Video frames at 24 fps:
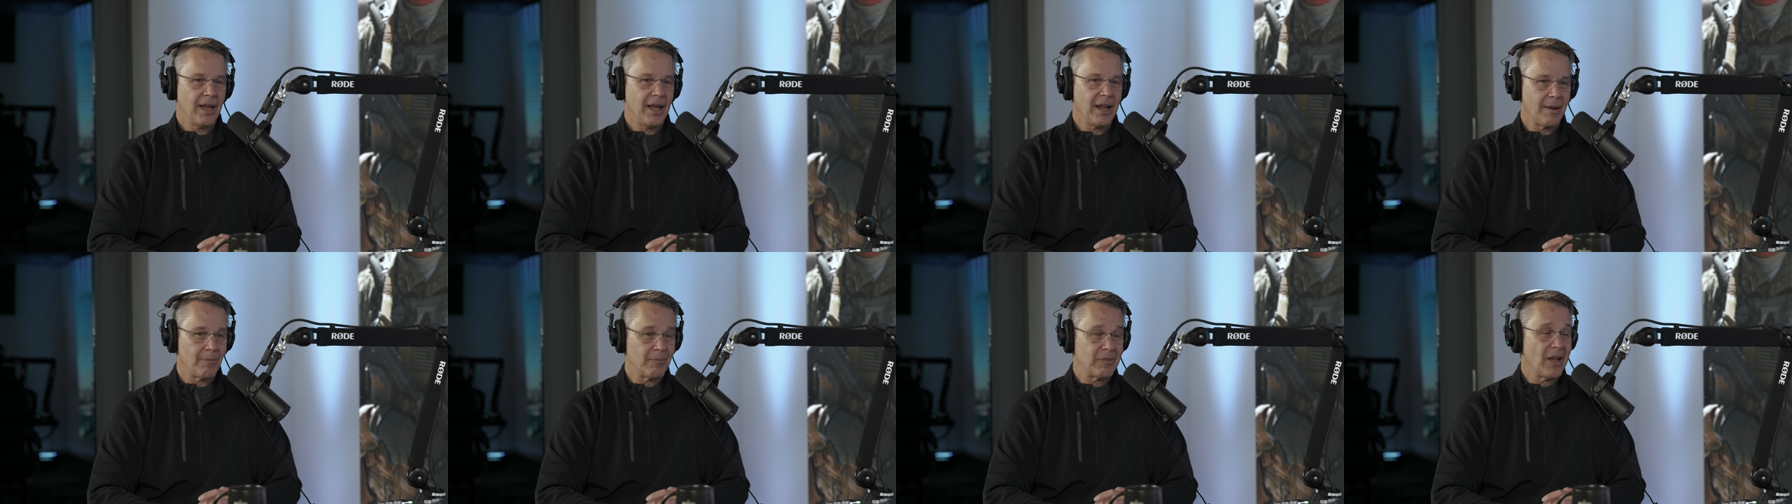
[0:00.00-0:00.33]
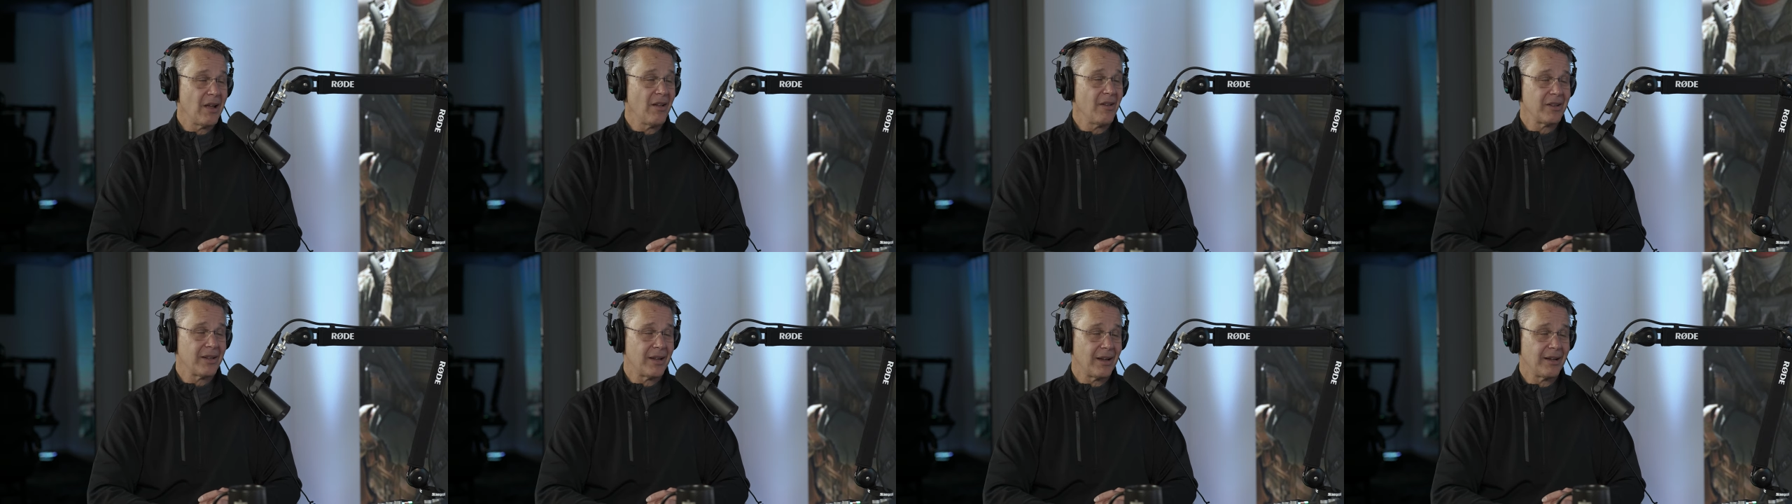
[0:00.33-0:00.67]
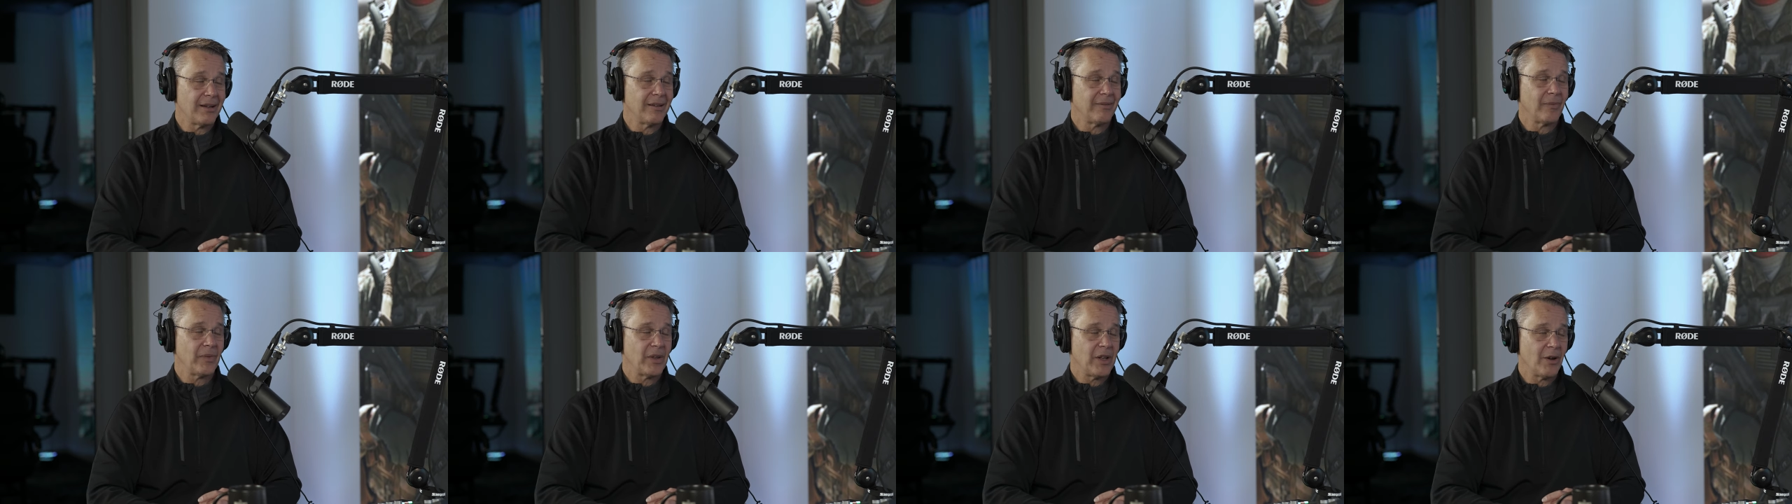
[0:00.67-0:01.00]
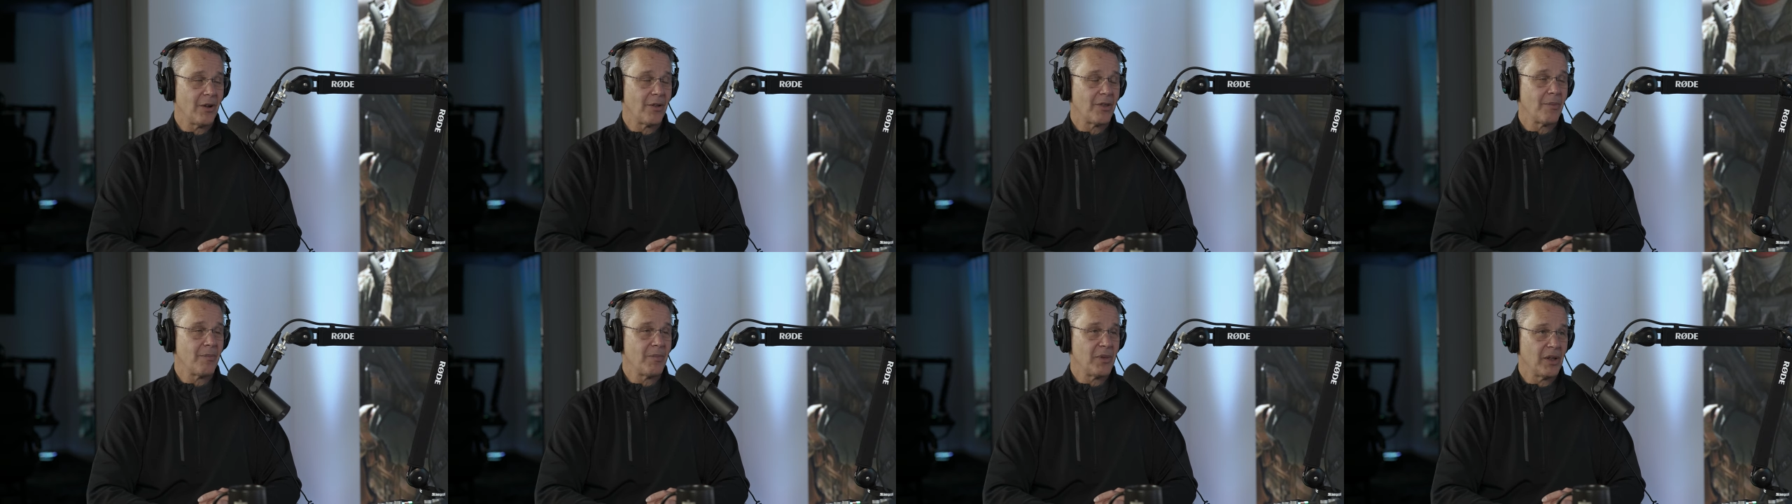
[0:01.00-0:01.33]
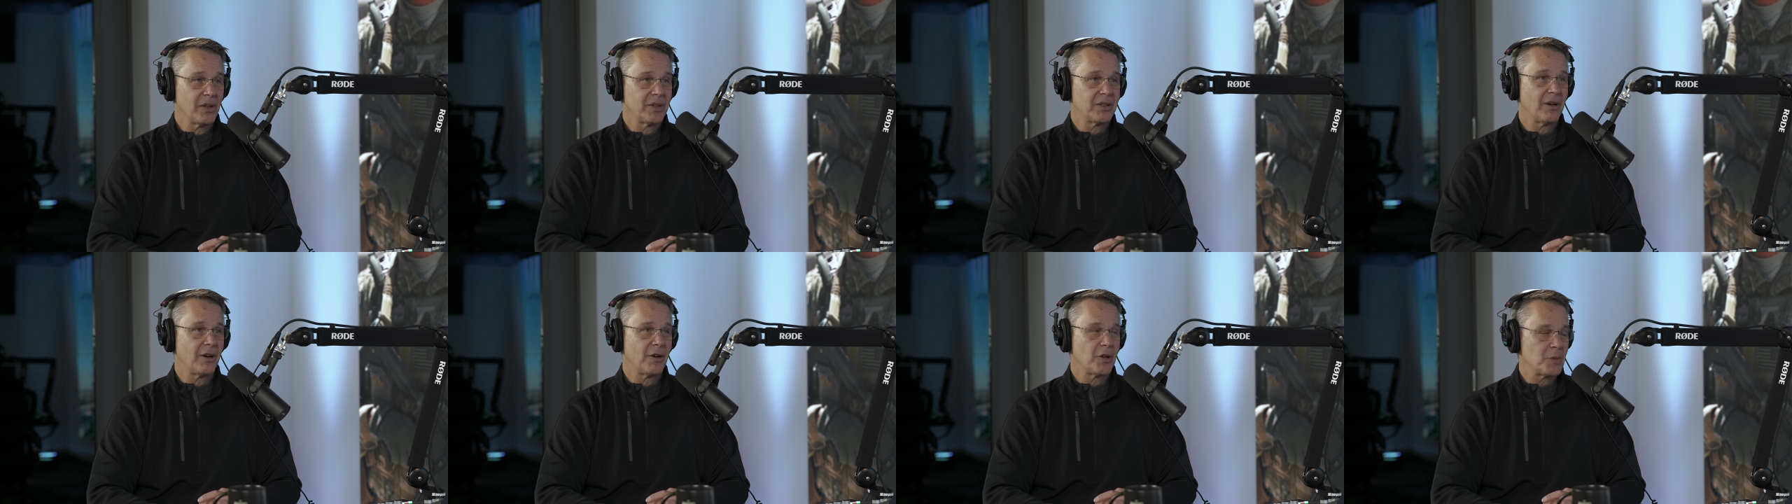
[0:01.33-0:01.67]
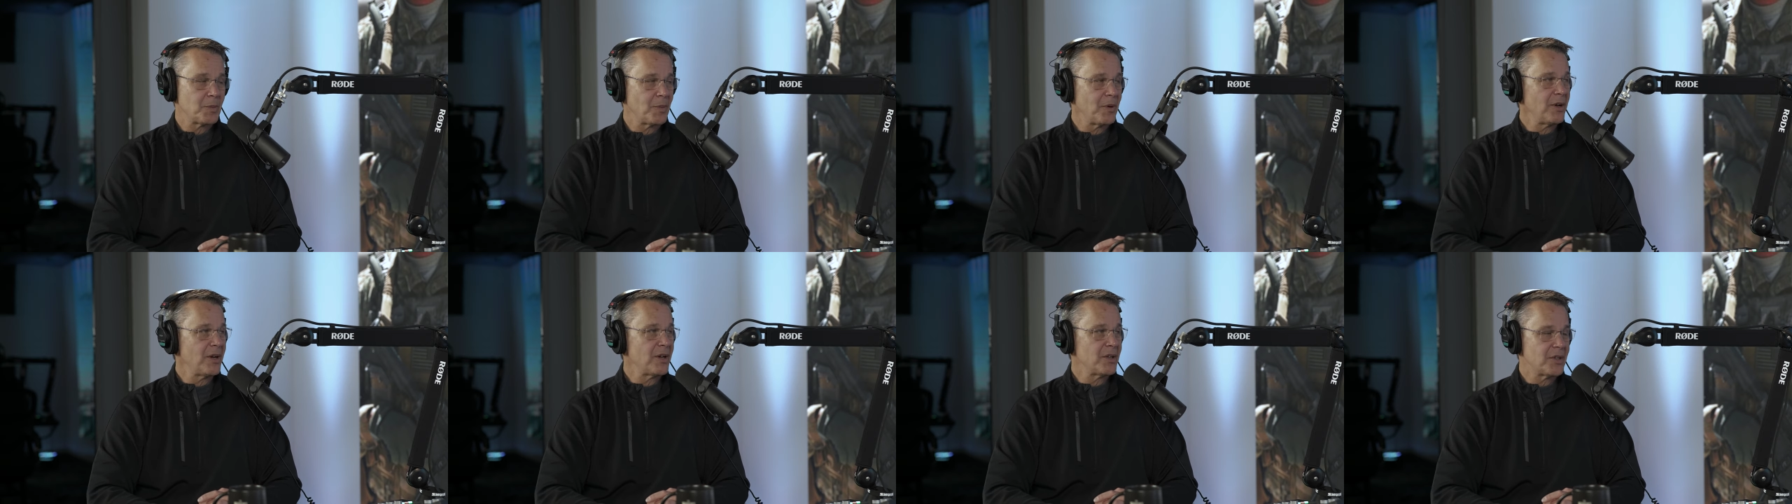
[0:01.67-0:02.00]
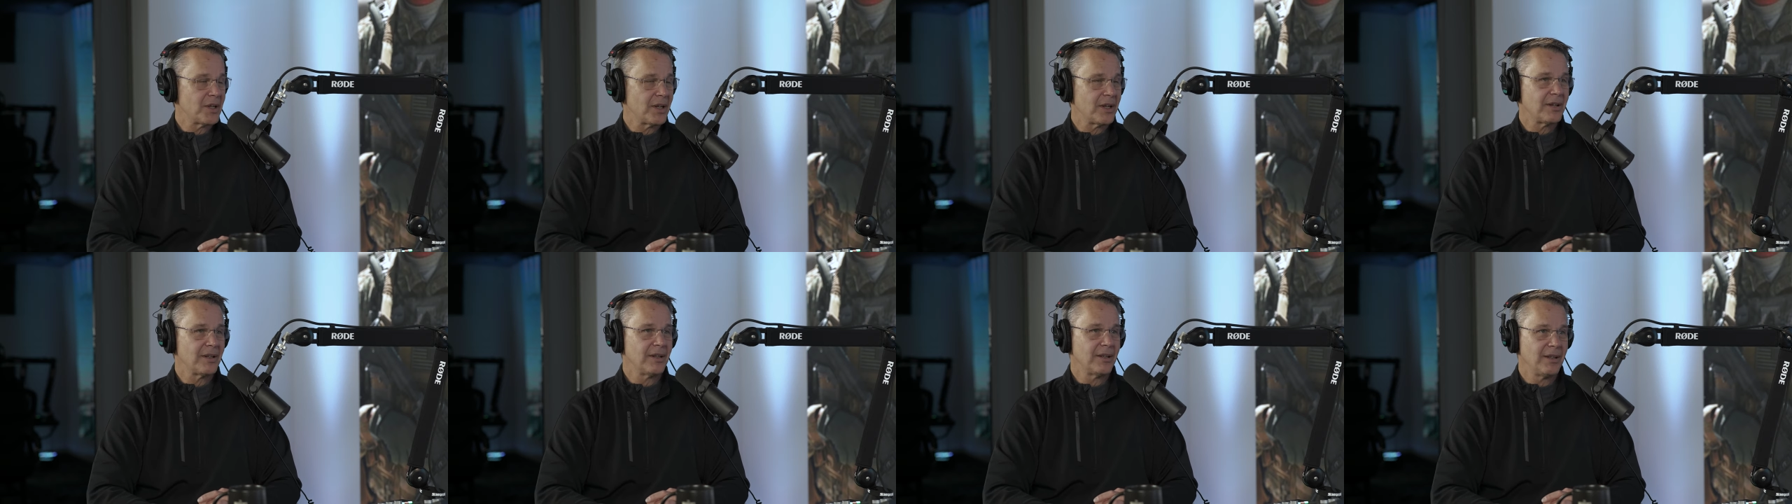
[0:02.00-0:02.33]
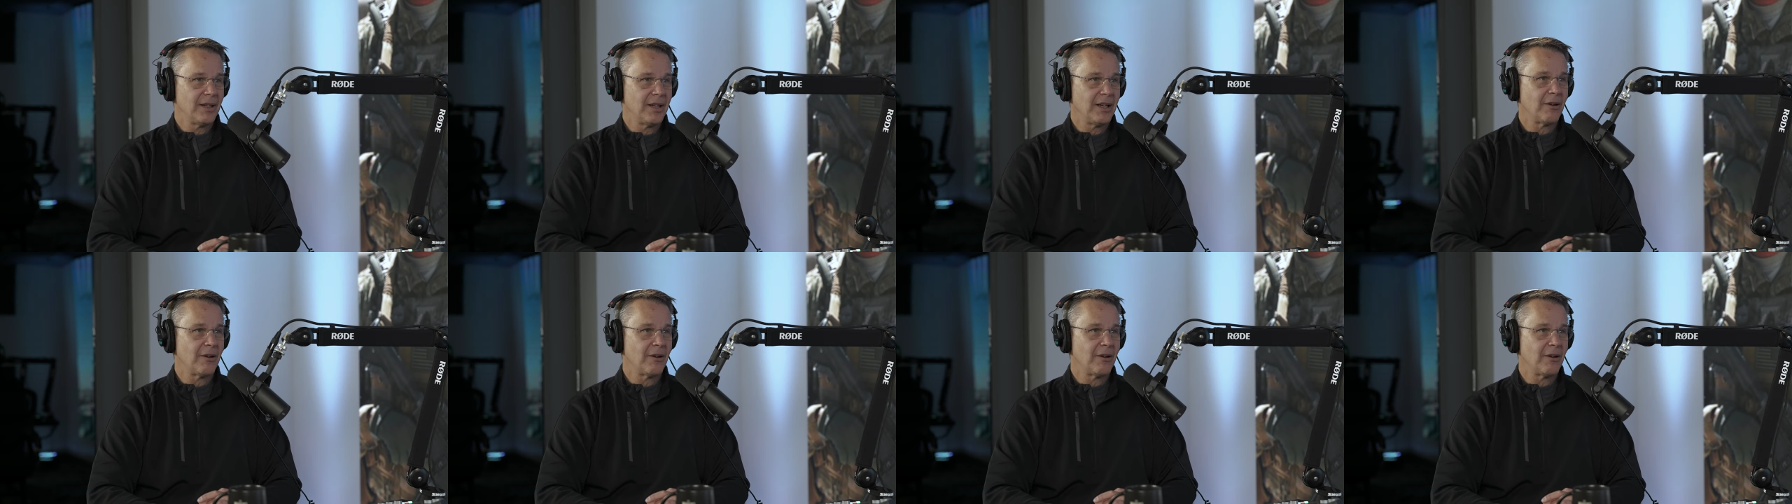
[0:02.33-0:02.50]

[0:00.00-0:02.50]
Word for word: And I'm telling you, you know, the military experience, it,